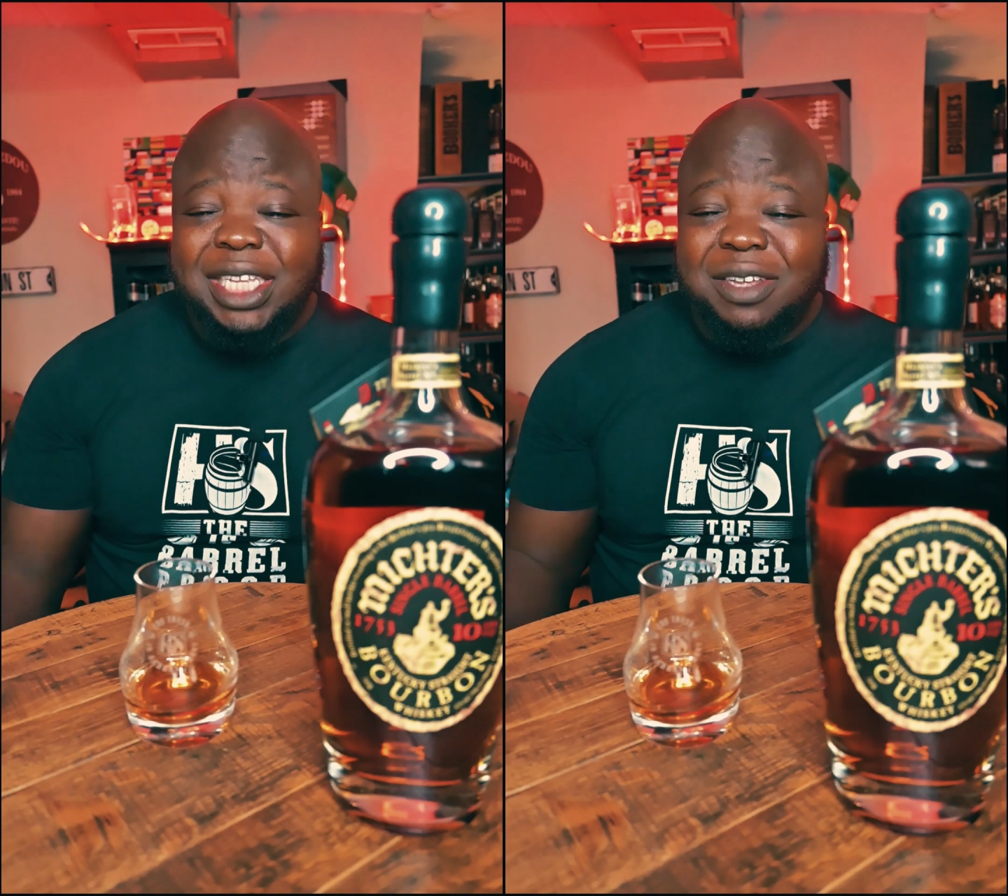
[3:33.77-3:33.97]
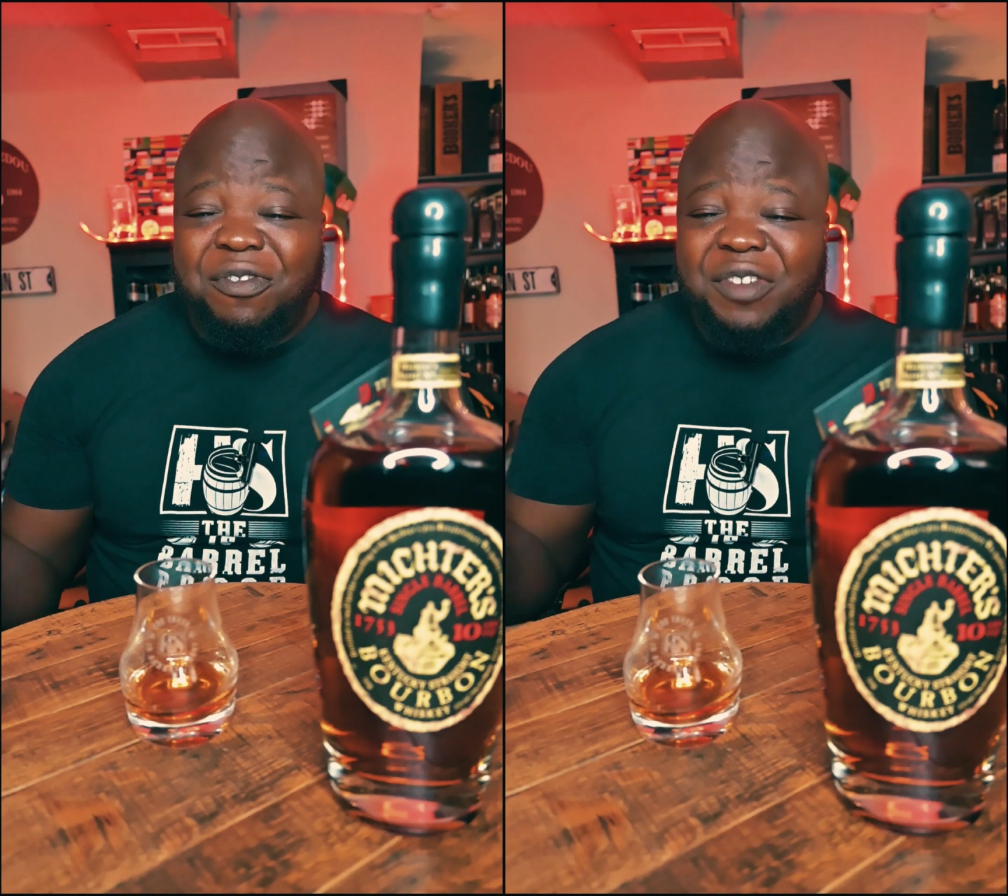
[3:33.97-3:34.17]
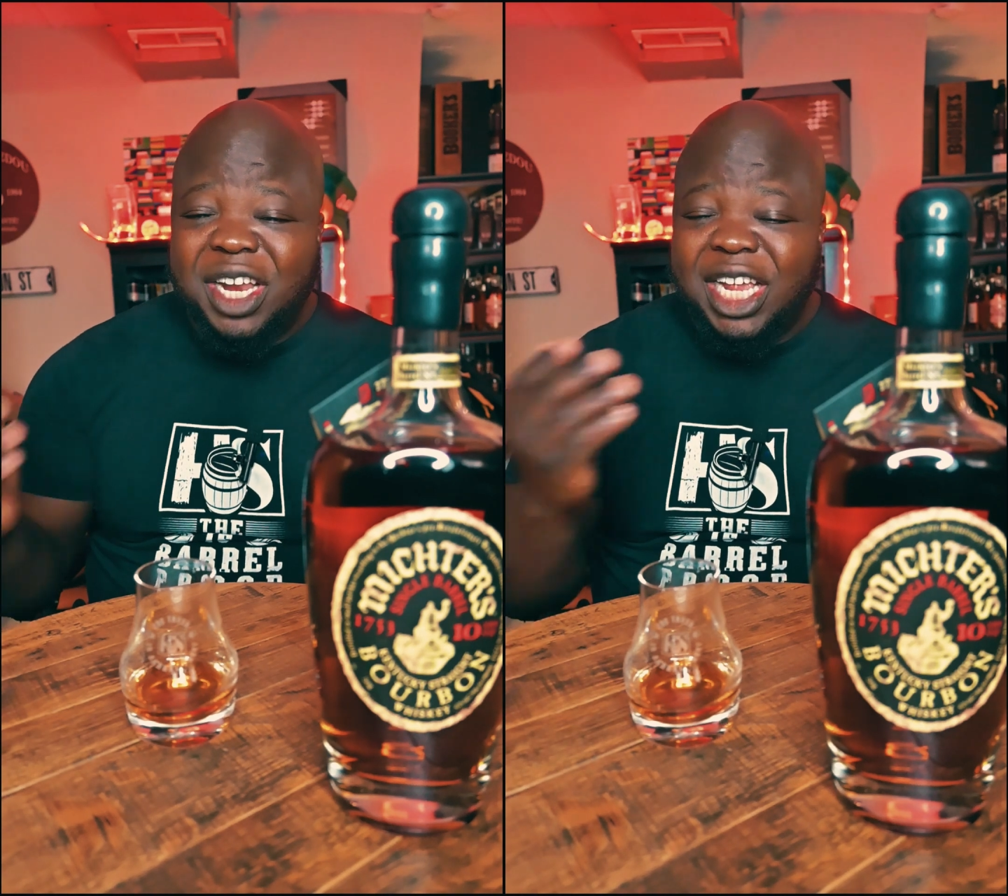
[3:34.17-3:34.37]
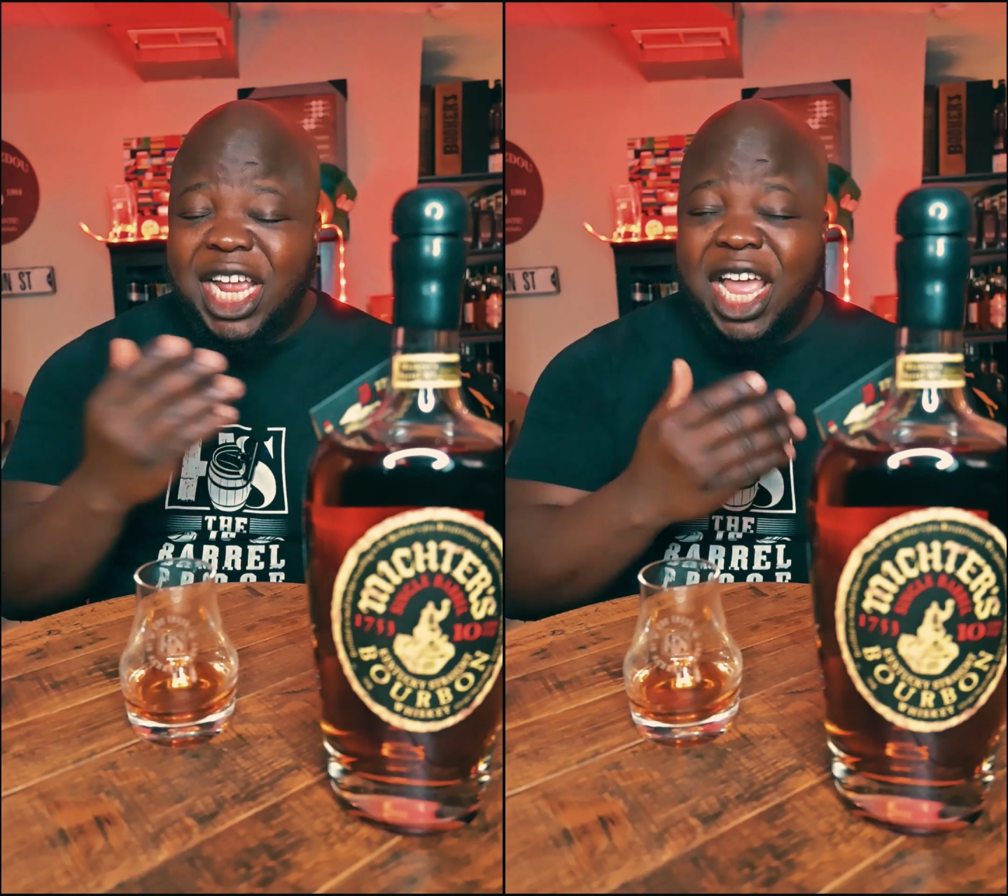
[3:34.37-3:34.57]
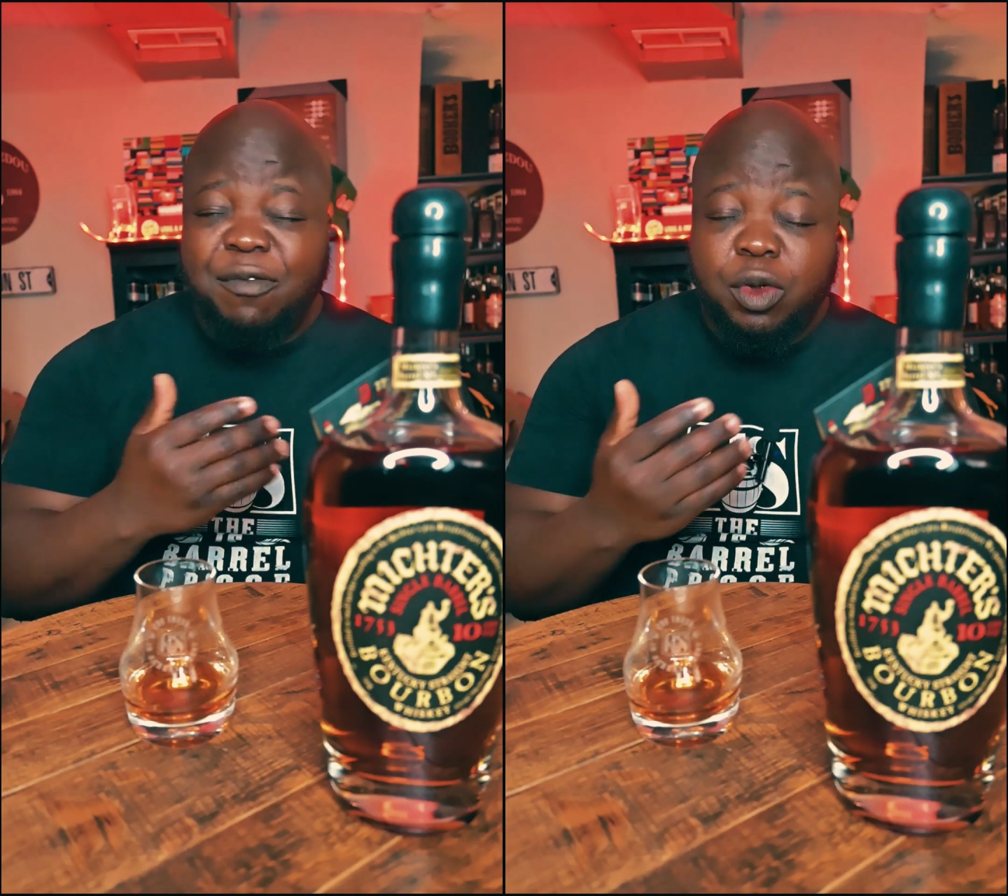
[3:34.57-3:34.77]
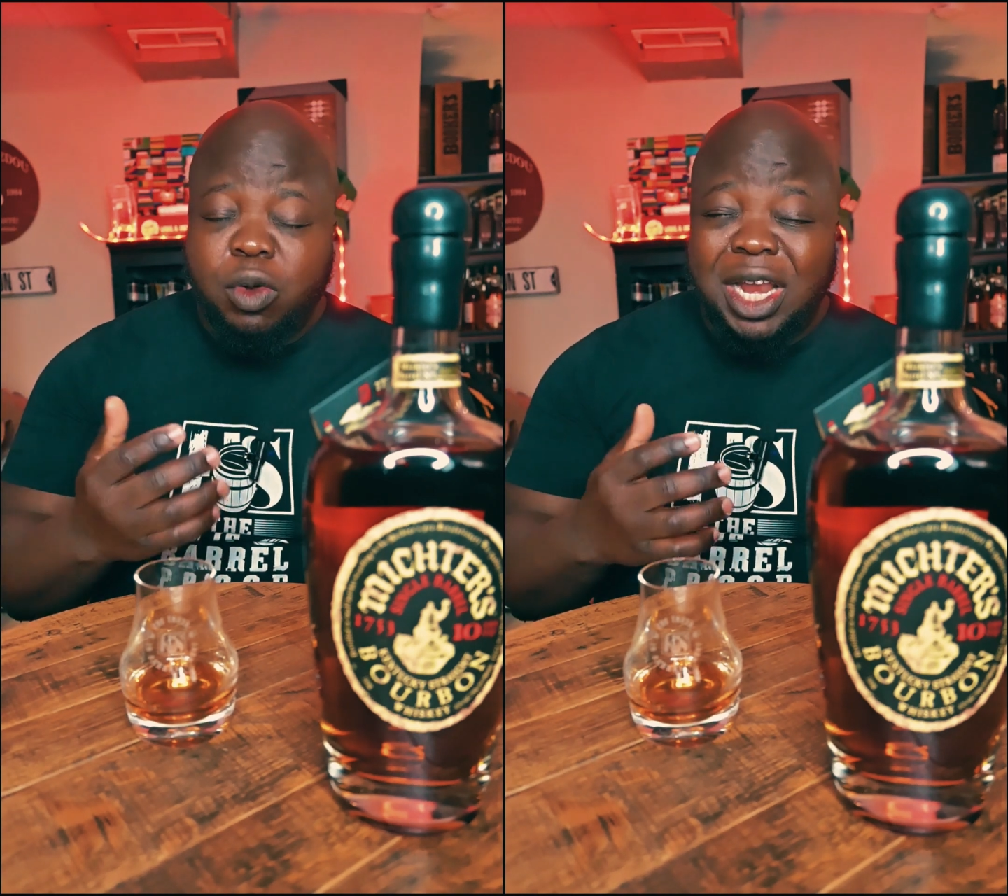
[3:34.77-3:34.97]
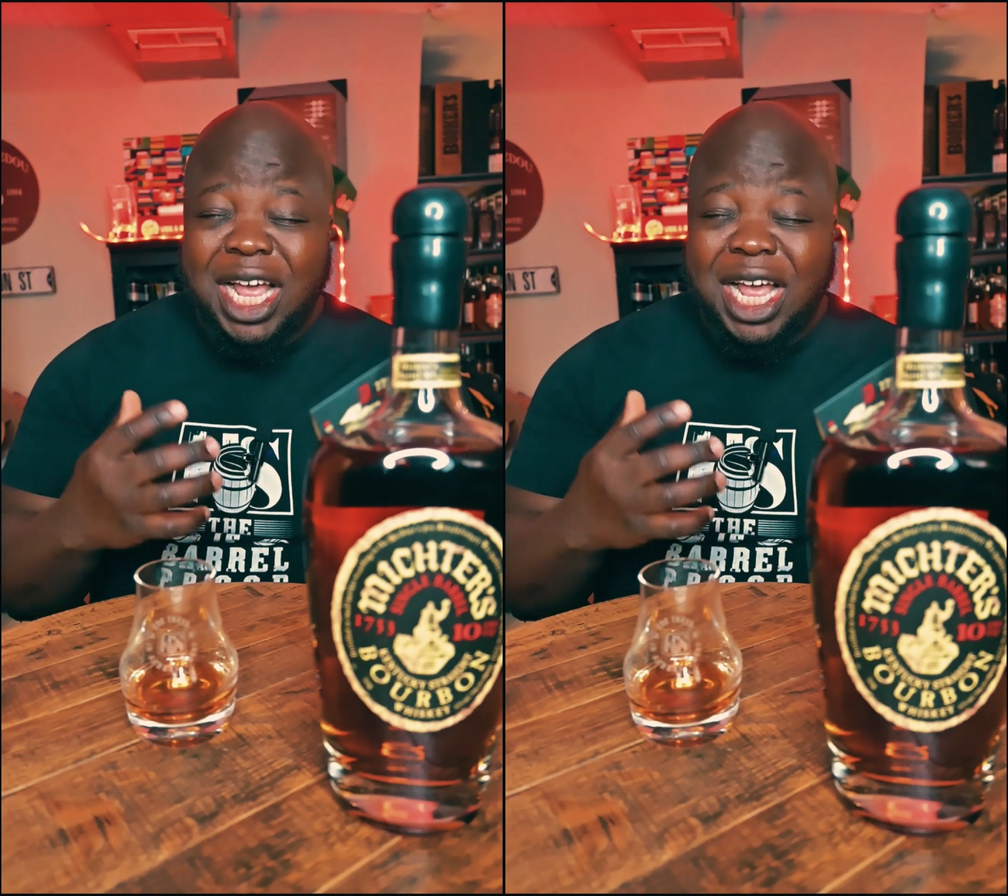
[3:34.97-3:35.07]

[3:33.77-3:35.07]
to feel it everywhere.